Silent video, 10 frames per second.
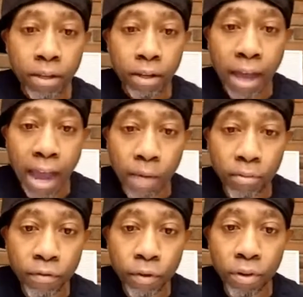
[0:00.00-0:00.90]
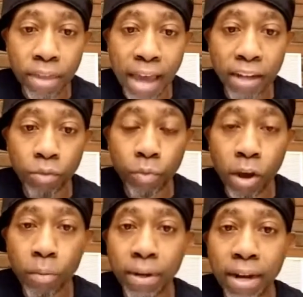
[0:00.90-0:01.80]
album review of that as
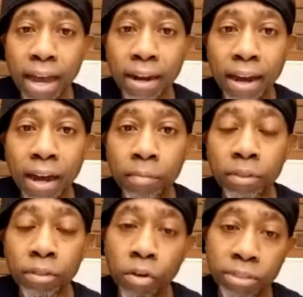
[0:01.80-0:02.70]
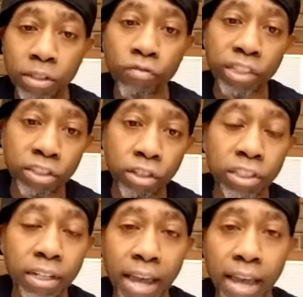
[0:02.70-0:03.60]
well, but not I'm still
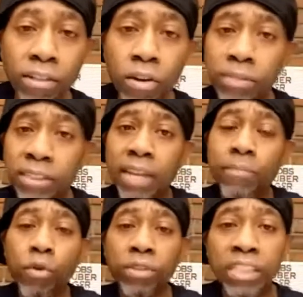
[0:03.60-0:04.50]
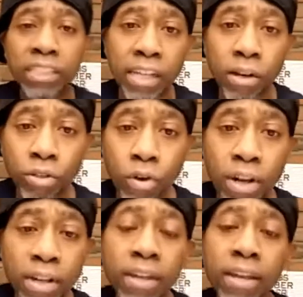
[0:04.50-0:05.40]
researching that. I'm just getting more details on
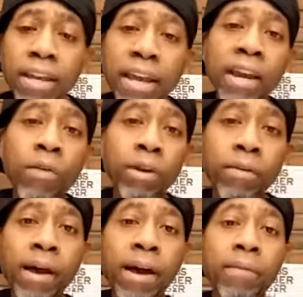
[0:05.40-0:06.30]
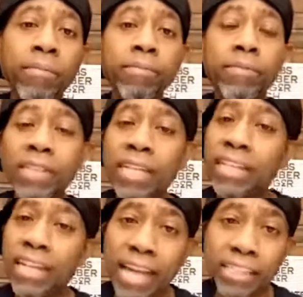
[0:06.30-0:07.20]
it, and I want to because that's
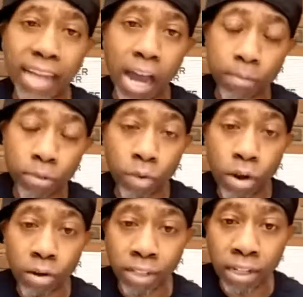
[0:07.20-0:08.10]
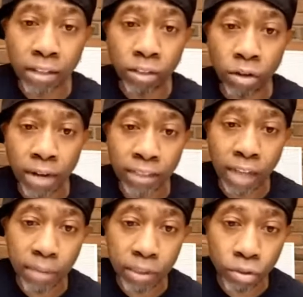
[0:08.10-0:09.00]
a classic album as well, and that's
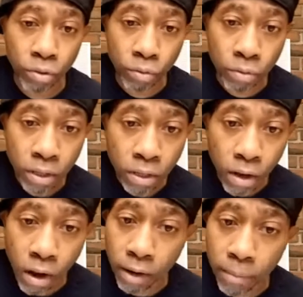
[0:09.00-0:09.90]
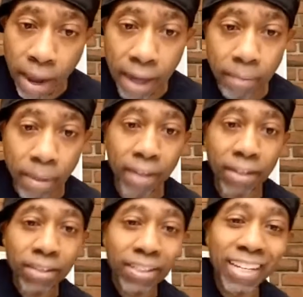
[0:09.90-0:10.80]
coming soon. Automatic, man.
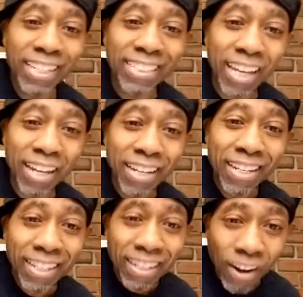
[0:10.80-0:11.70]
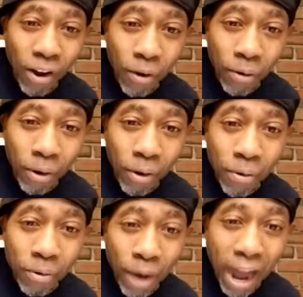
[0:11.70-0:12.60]
He said,
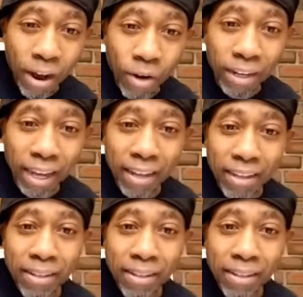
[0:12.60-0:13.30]
oh wow, okay,